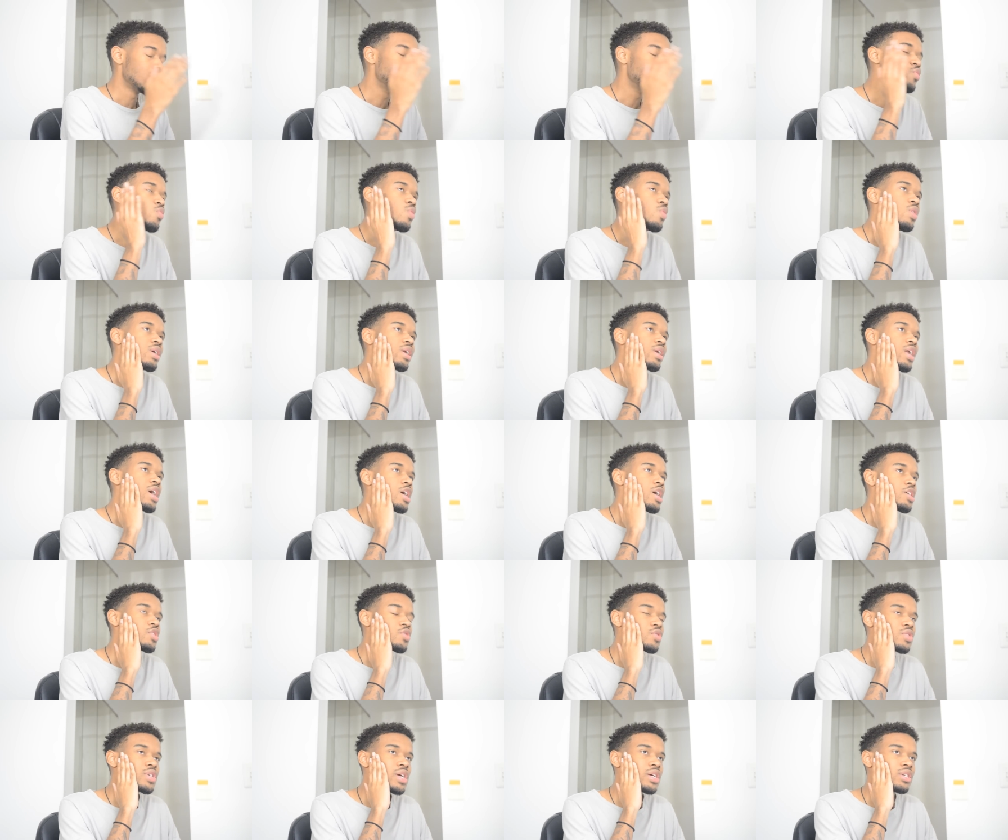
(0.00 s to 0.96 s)
And who won,
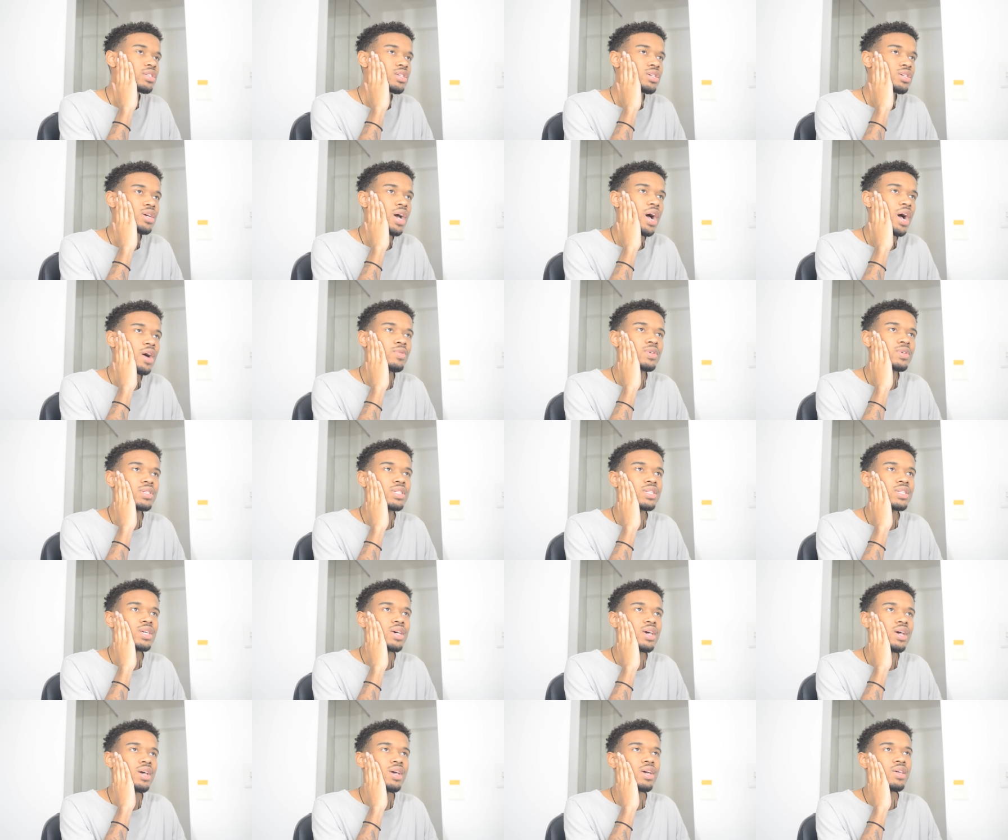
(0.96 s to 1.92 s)
Nas or Jay-Z? I would
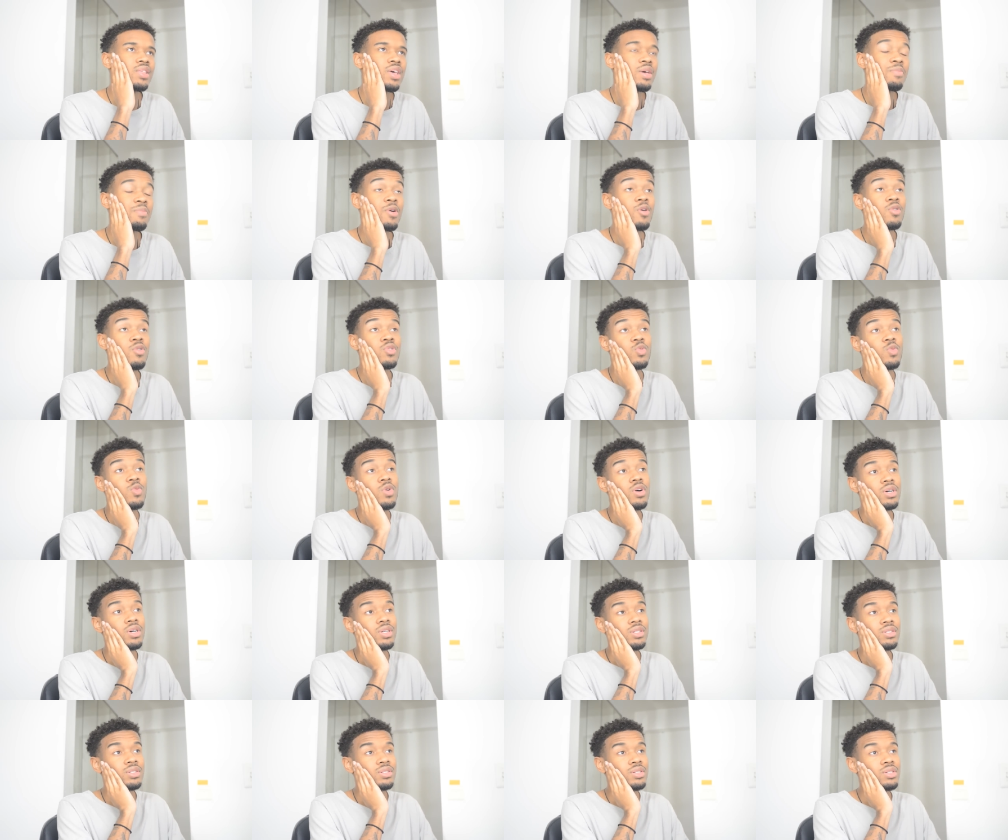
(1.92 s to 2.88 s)
say they both
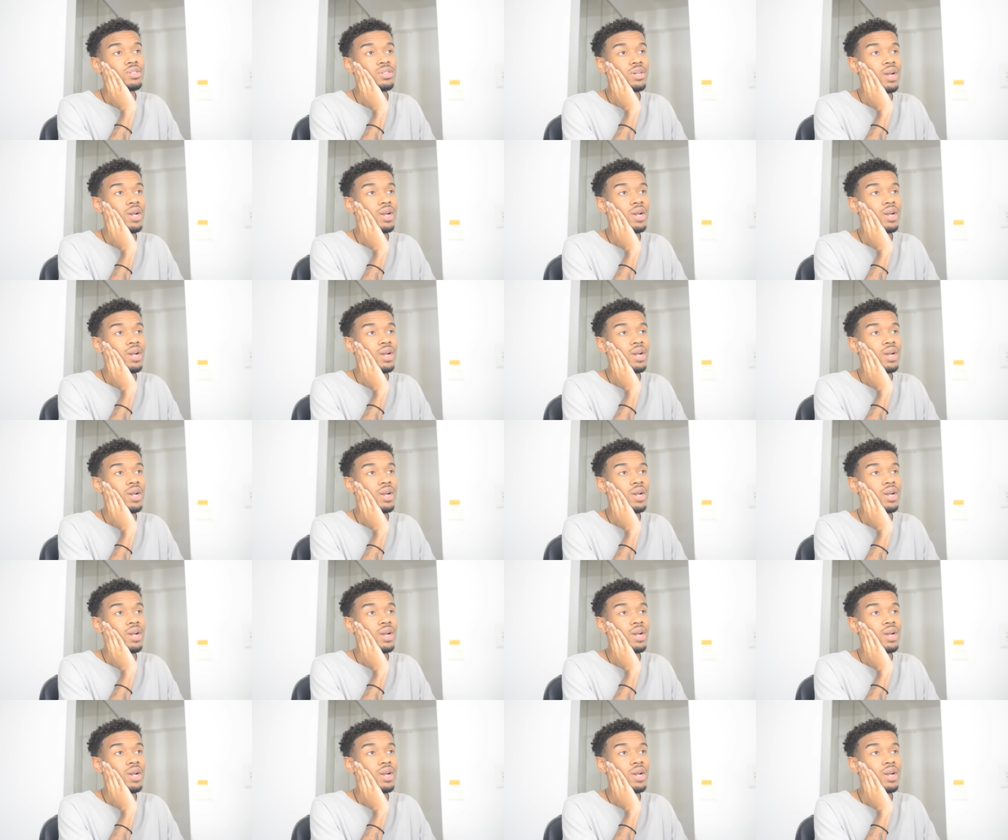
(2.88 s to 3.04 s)
won.